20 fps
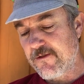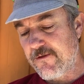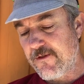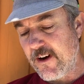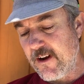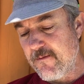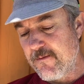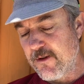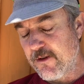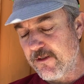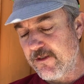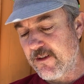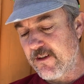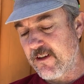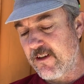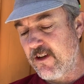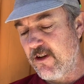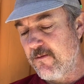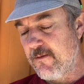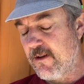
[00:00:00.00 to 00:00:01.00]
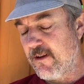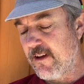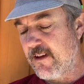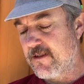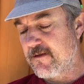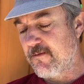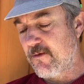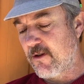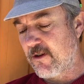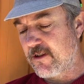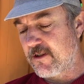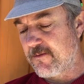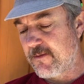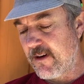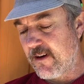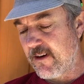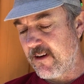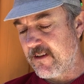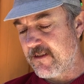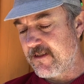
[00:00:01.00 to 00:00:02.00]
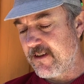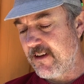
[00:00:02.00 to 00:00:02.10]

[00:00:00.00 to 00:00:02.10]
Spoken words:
frame builder accumulates more experience,